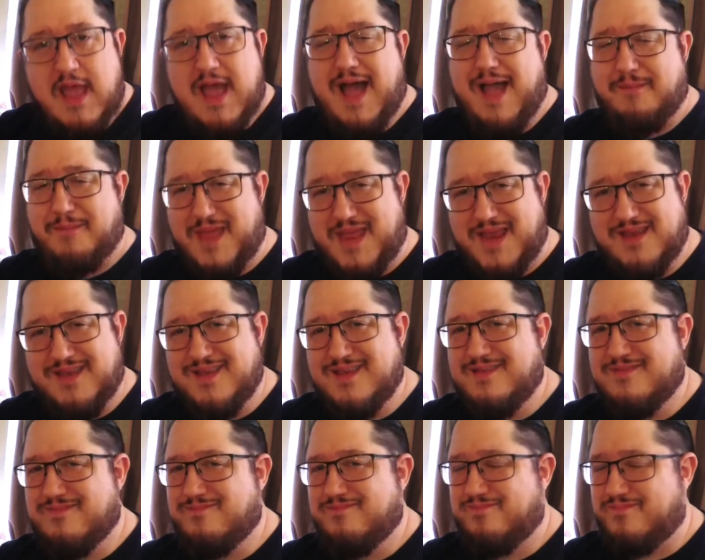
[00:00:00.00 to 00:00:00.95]
I mean,
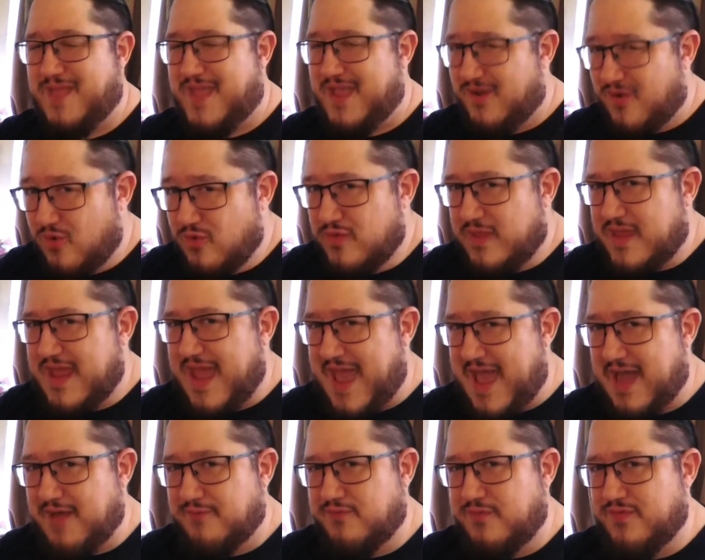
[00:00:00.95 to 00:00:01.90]
they only
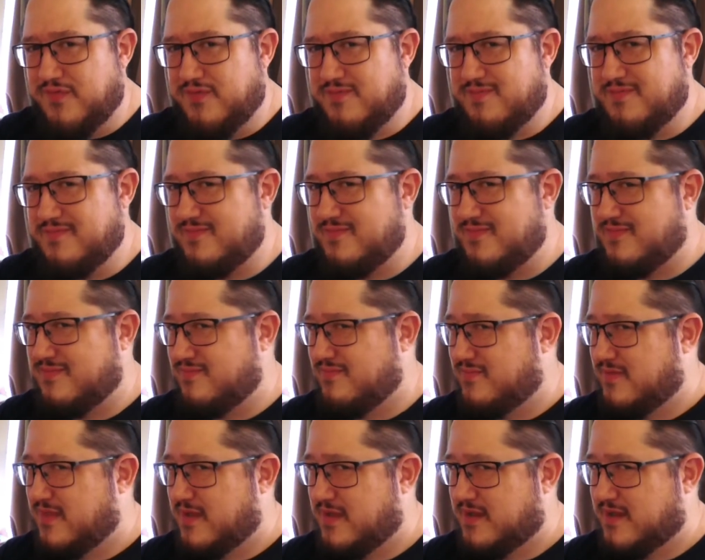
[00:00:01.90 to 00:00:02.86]
have
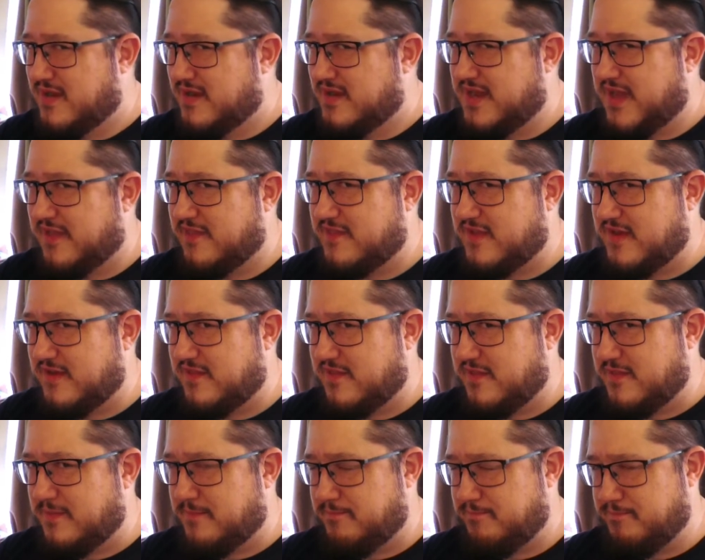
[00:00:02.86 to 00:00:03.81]
the contestants
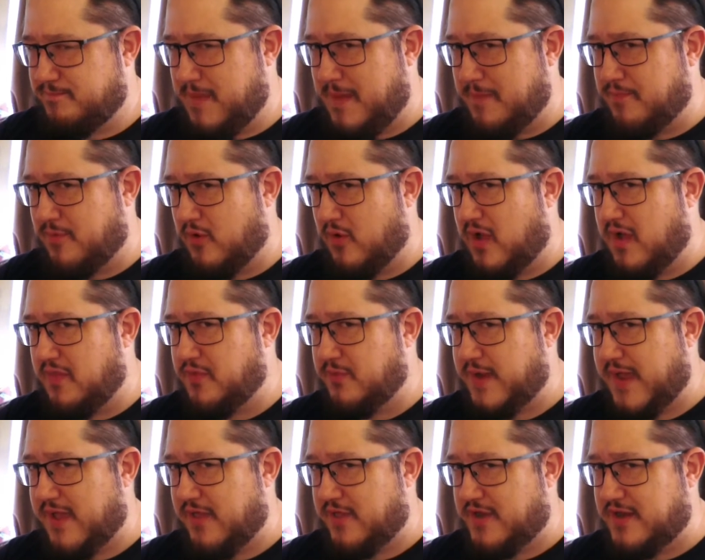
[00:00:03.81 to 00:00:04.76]
and the people on the
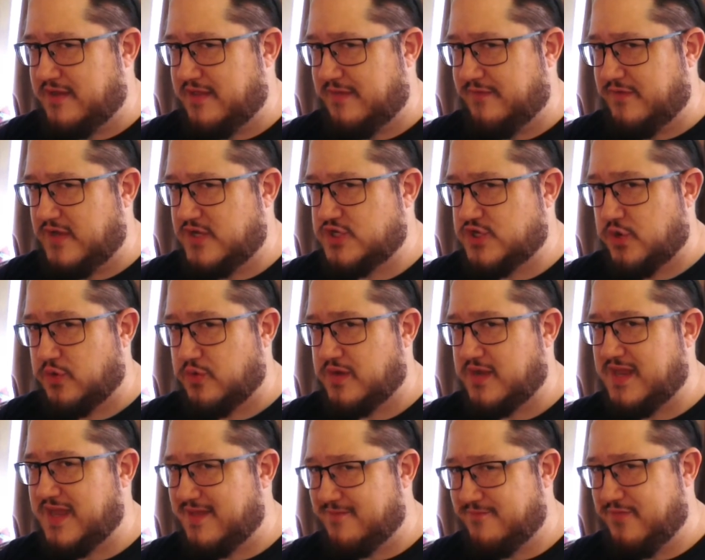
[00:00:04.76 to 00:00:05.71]
reality TV show
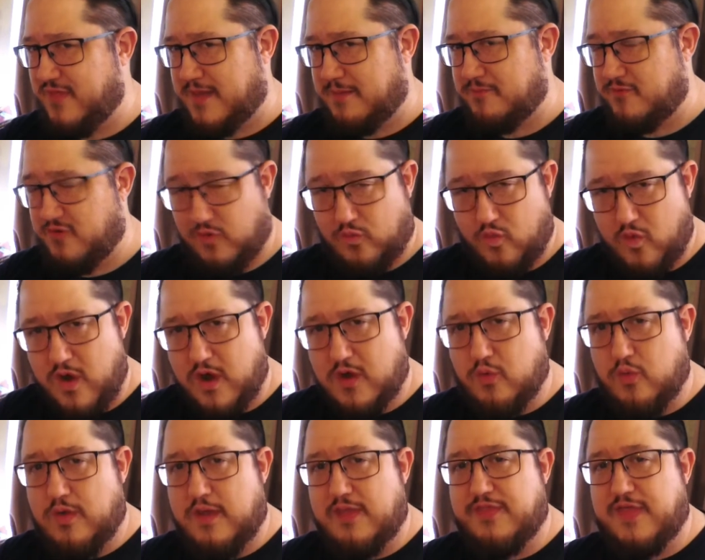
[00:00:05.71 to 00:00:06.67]
give them to work
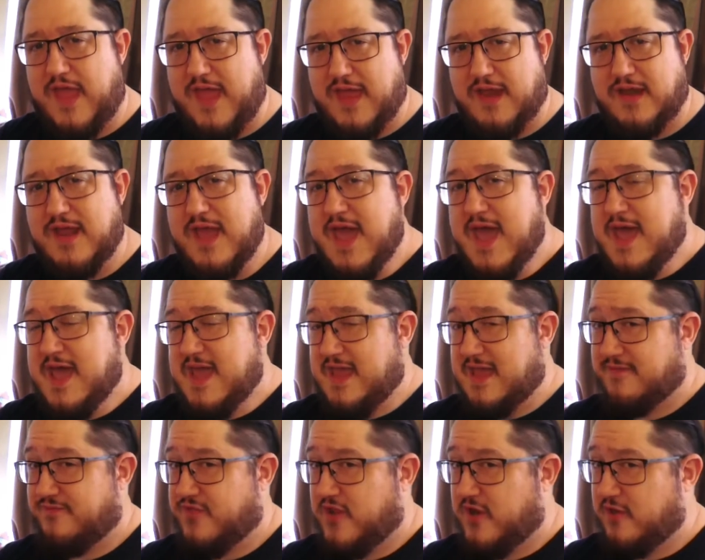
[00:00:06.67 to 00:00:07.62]
with, and
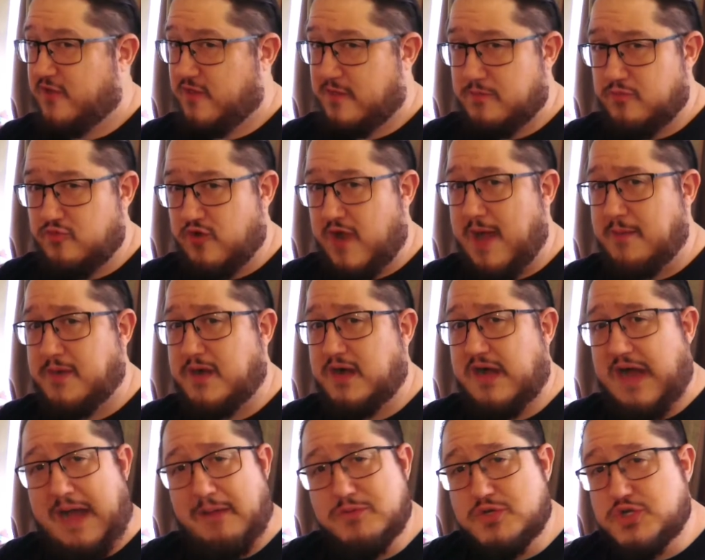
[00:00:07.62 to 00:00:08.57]
if there's some drama,
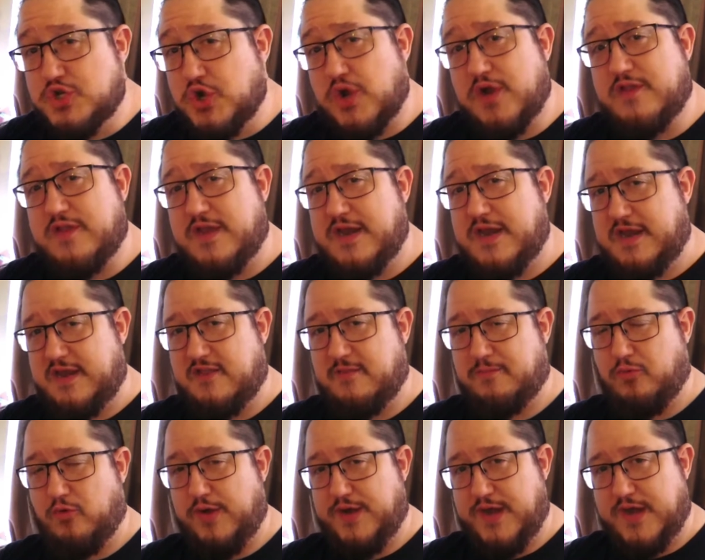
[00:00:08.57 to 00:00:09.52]
I'm sure it's going to get
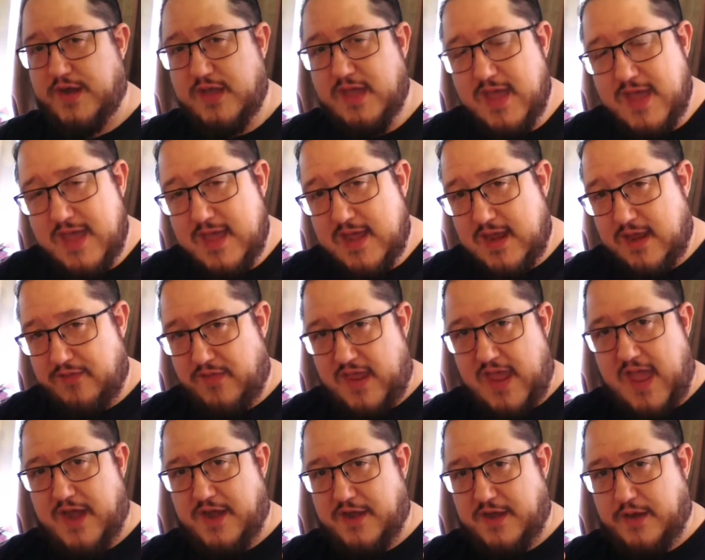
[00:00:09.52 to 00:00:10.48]
exploited in the
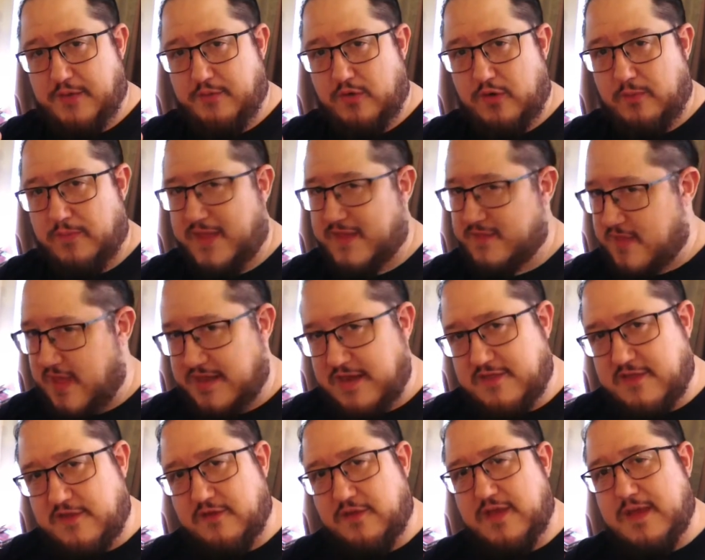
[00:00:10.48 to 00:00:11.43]
editing room. That's not
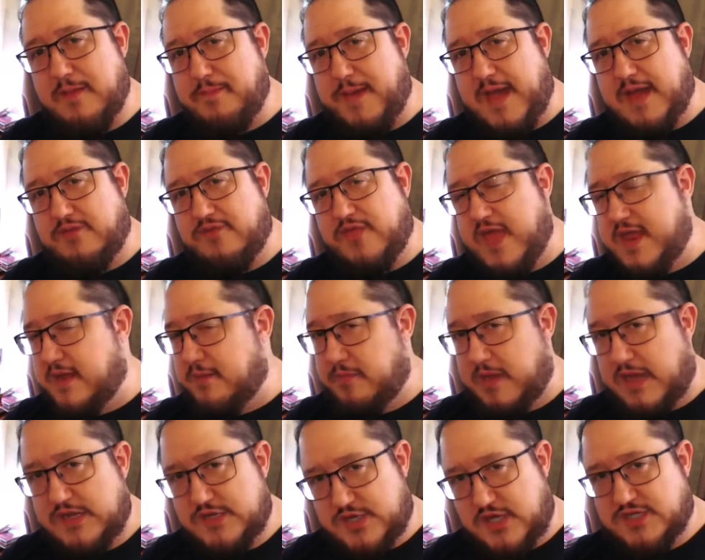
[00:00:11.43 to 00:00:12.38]
necessarily a bad thing. I'm
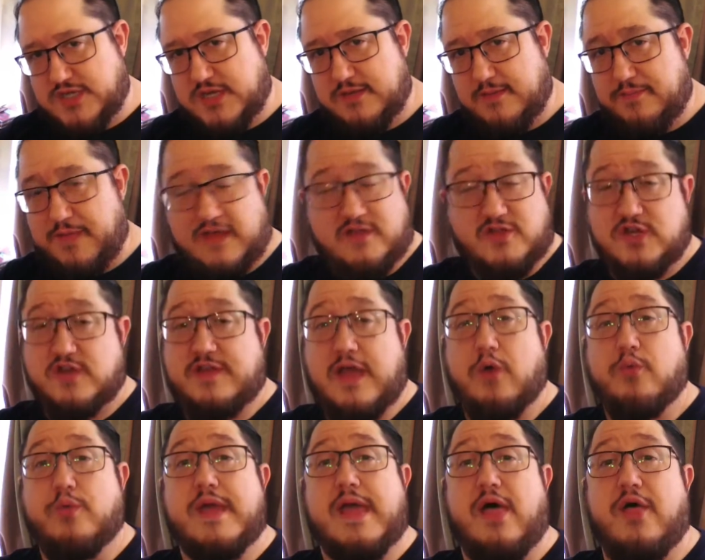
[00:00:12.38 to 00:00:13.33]
not judging them. That's just how
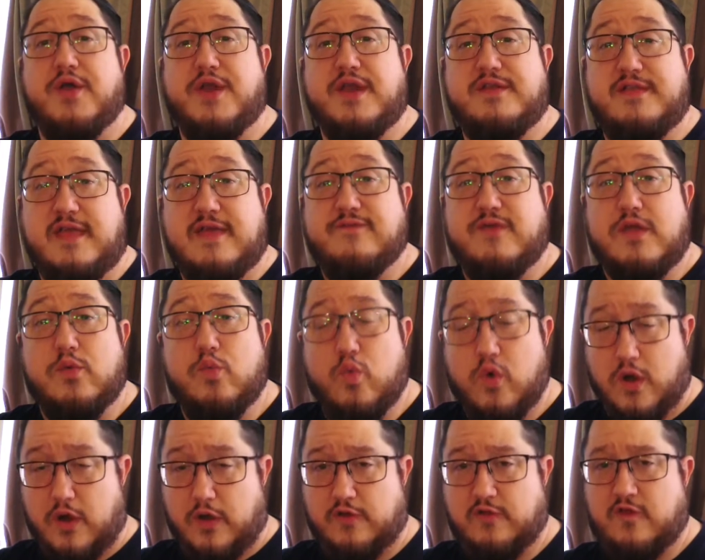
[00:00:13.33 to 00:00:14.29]
reality TV
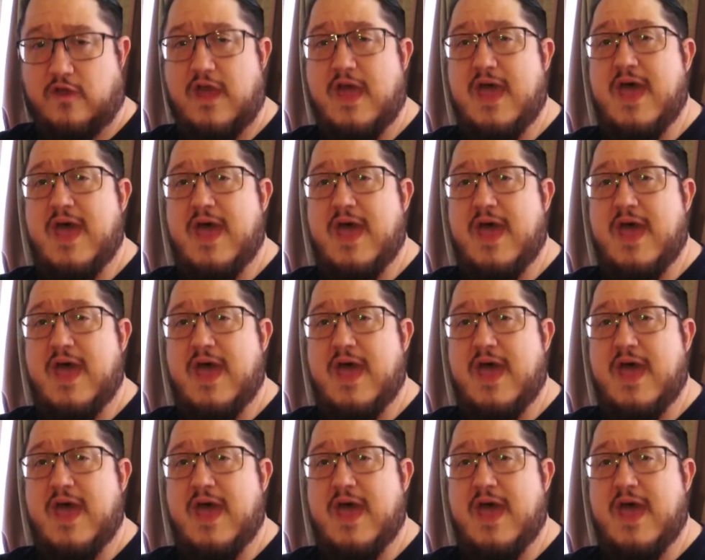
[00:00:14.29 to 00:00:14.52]
works.